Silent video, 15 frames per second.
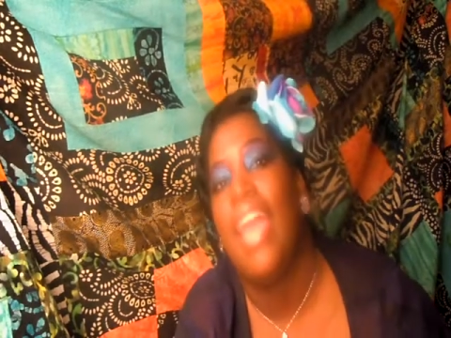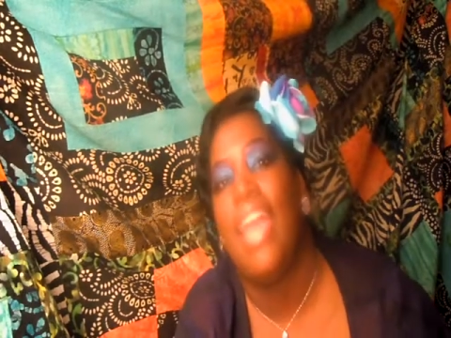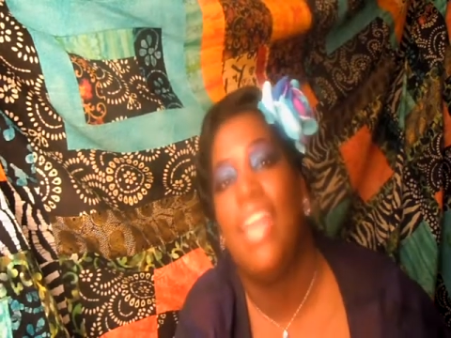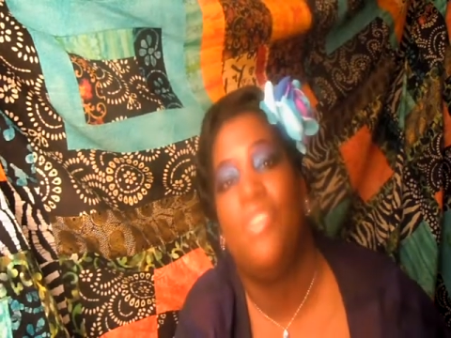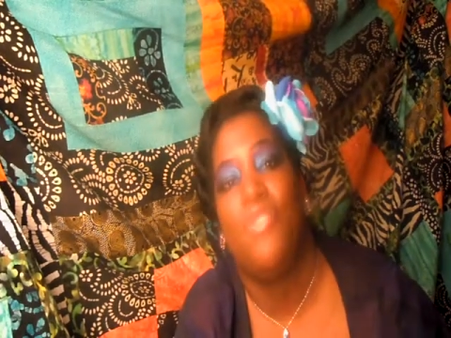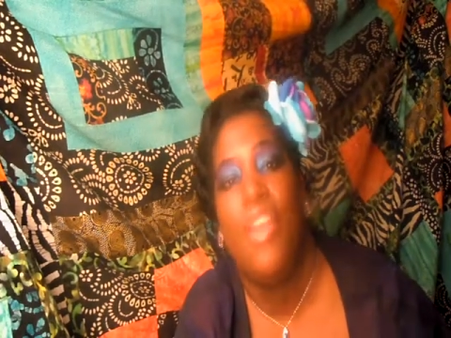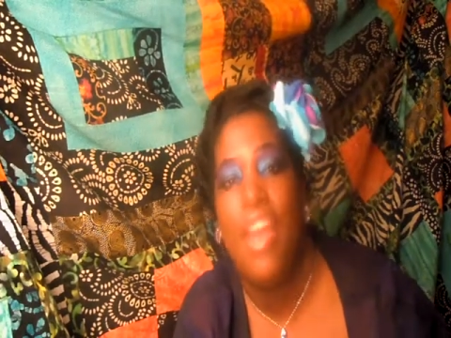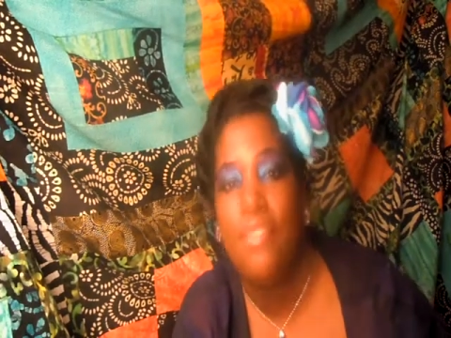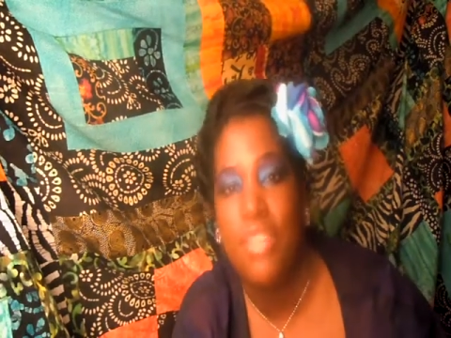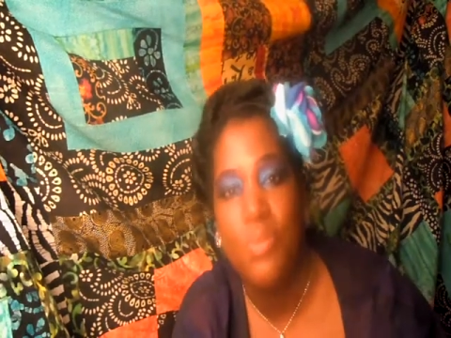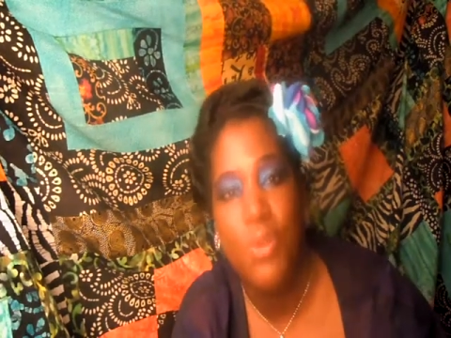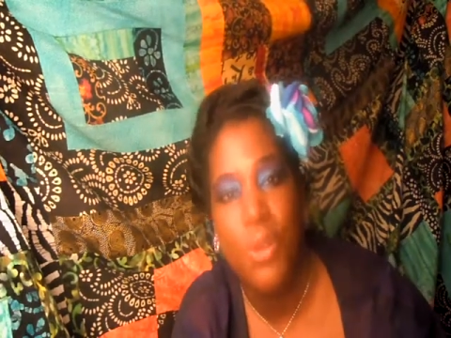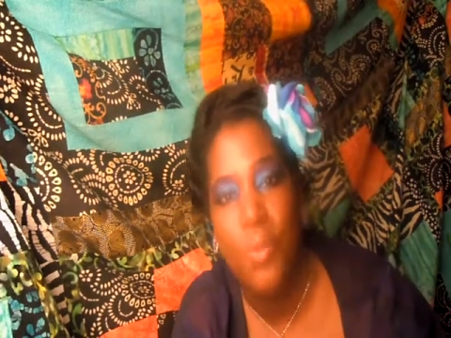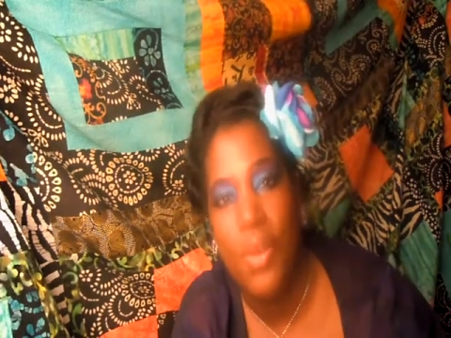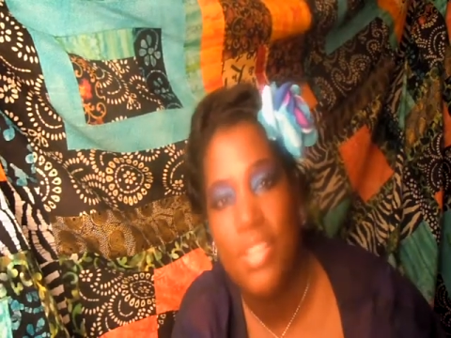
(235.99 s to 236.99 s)
And if you have any
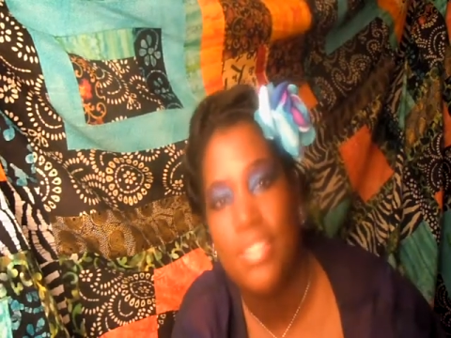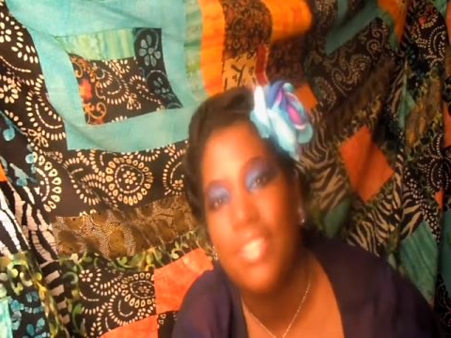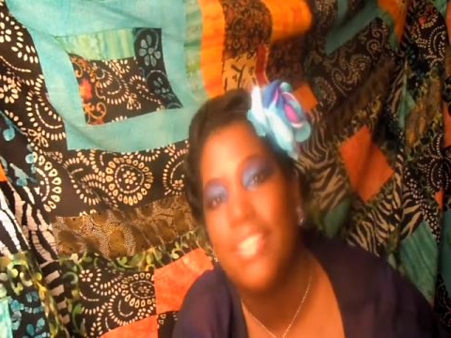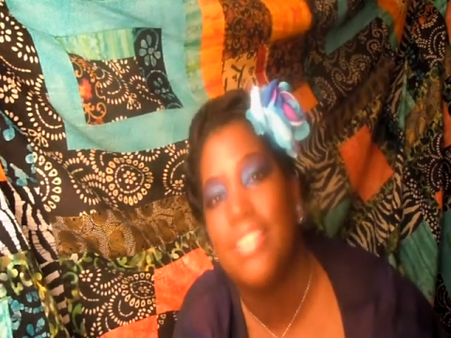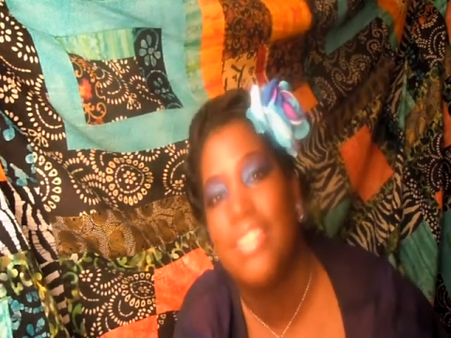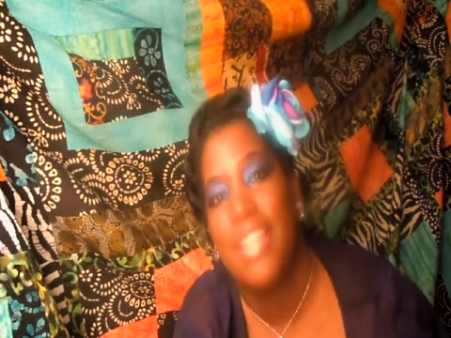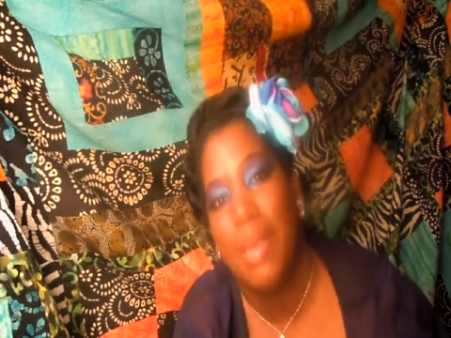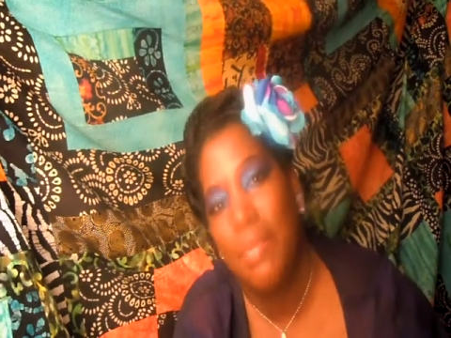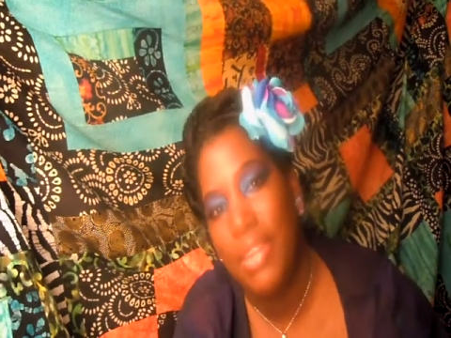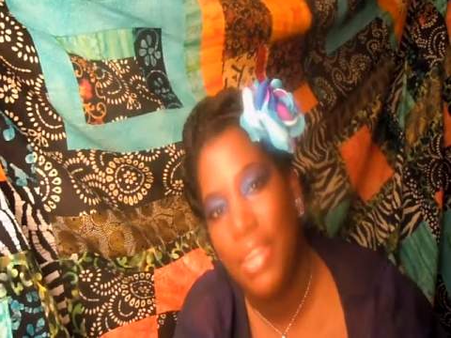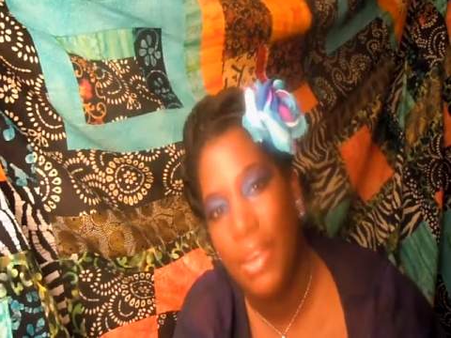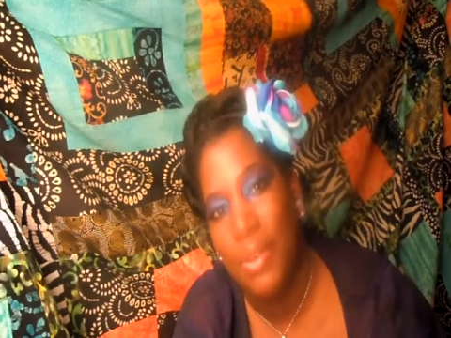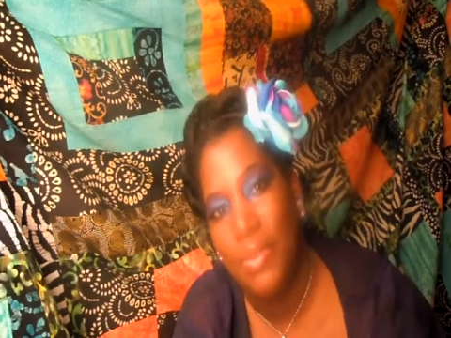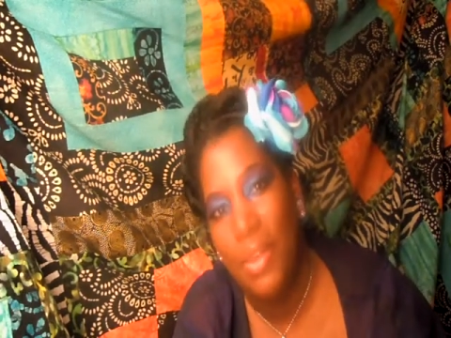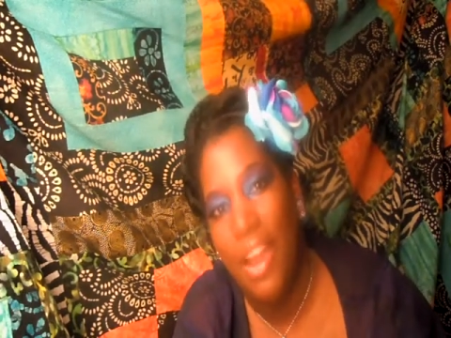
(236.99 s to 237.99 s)
more questions, let me
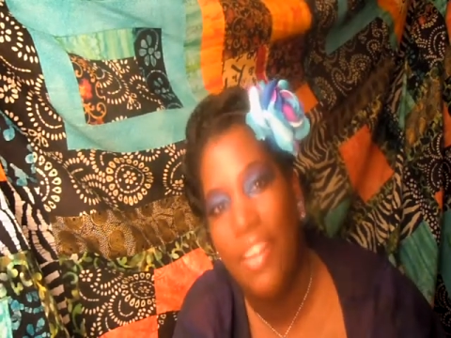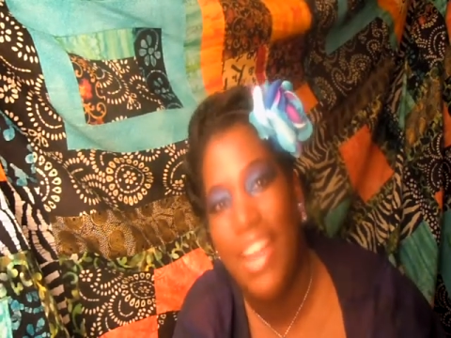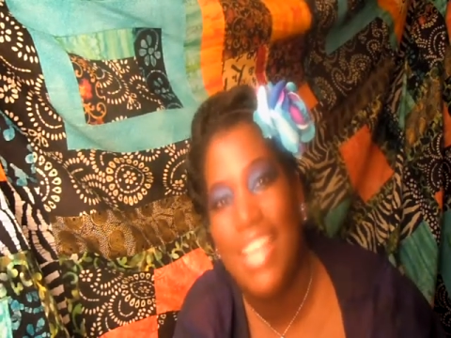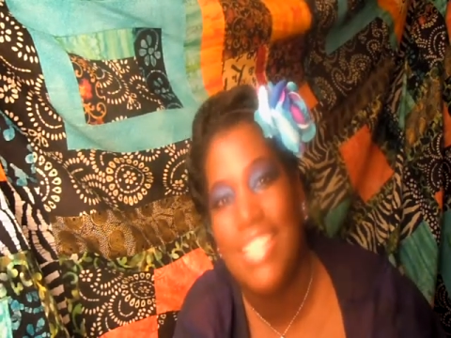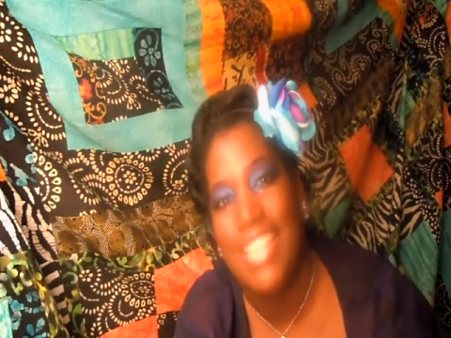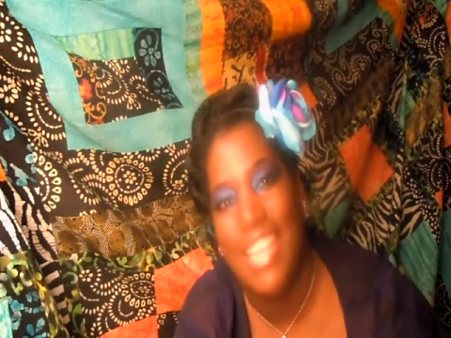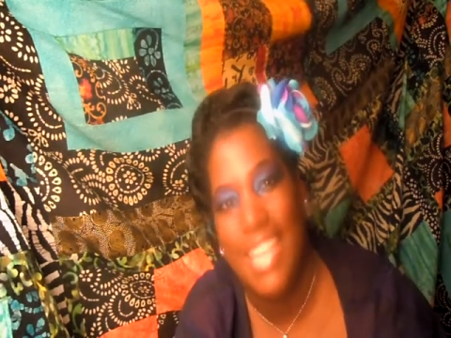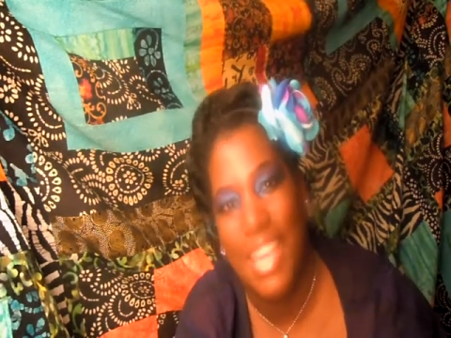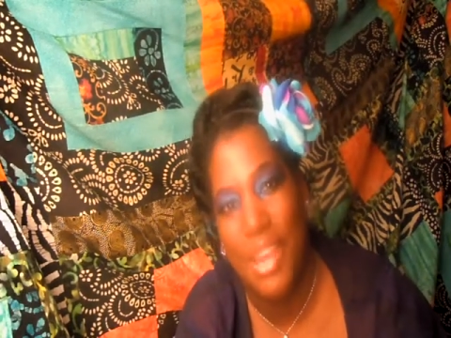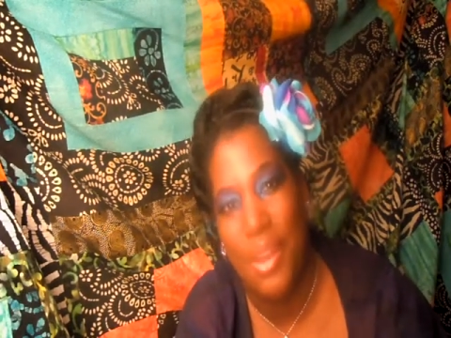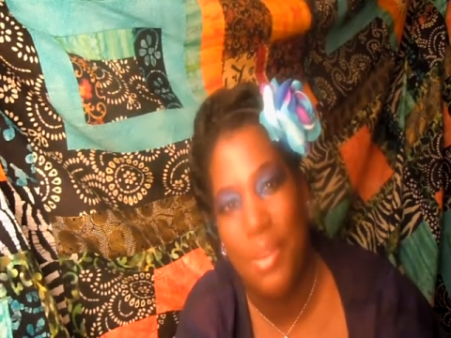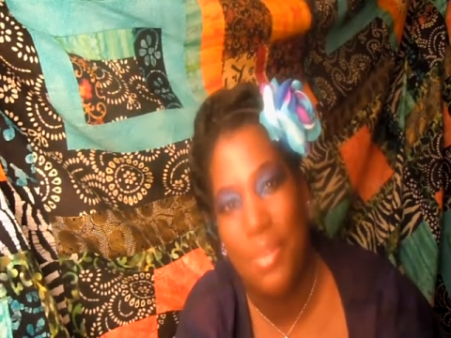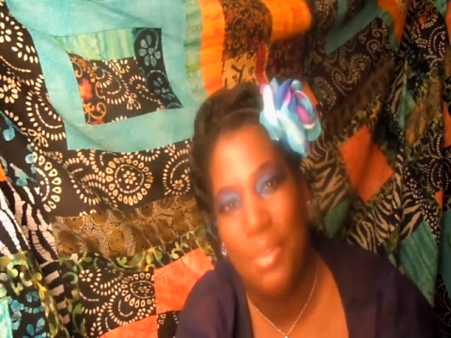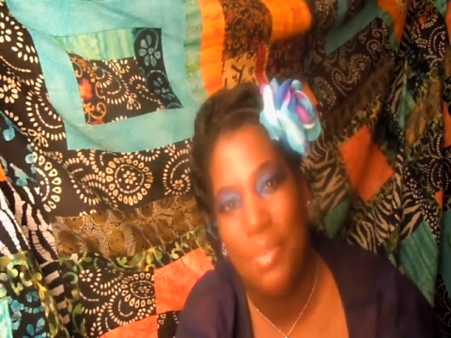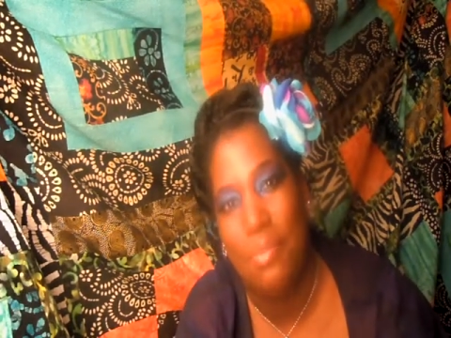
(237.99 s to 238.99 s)
know. All right, take
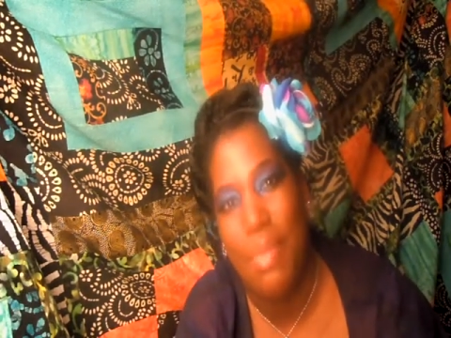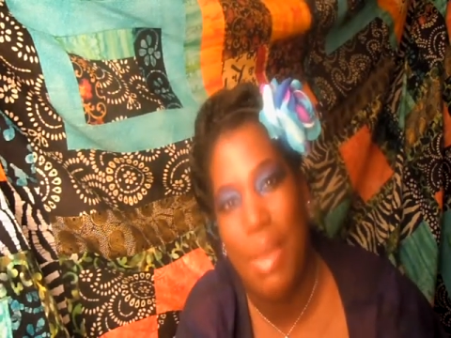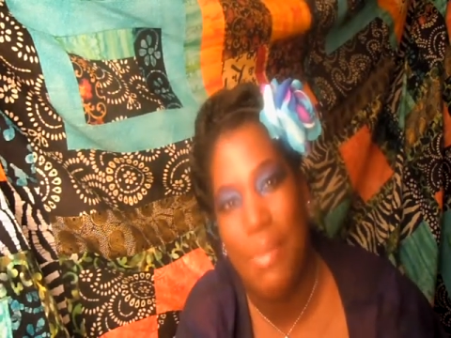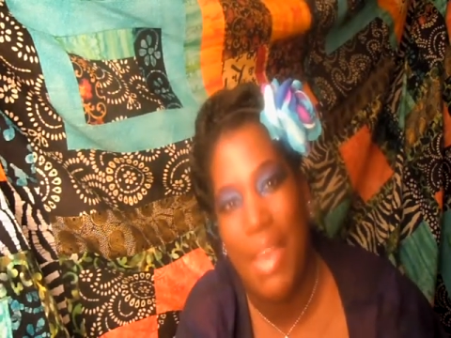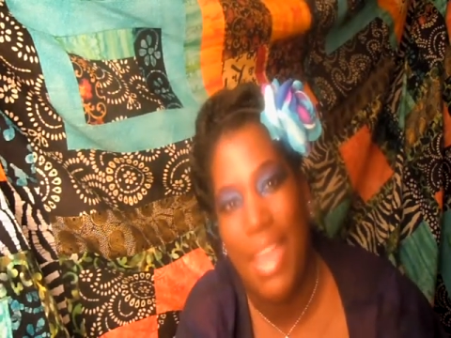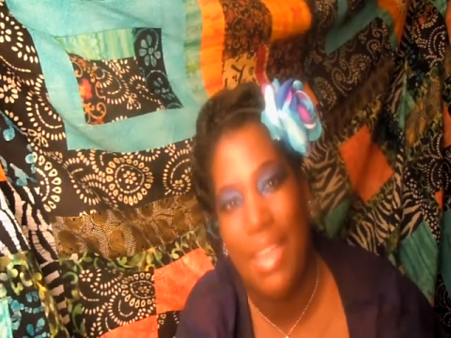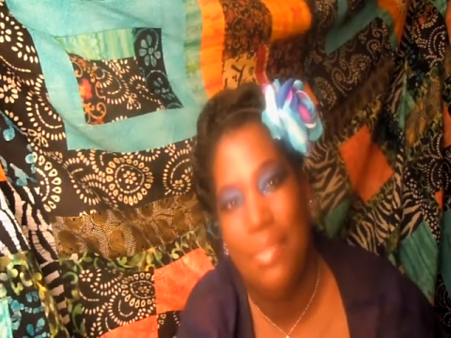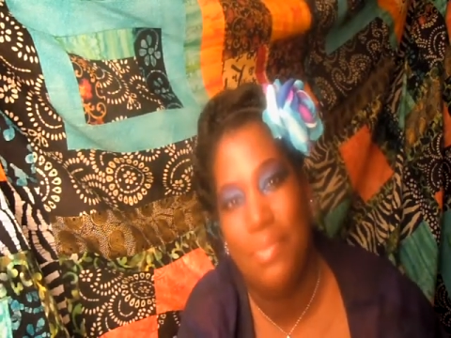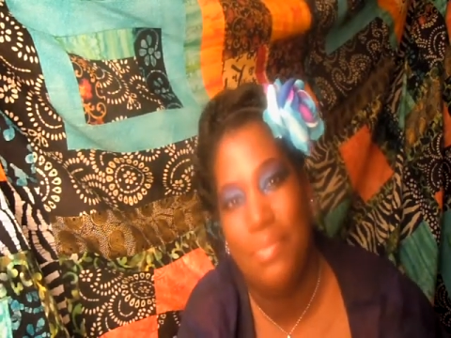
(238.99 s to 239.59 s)
care. Bye-bye.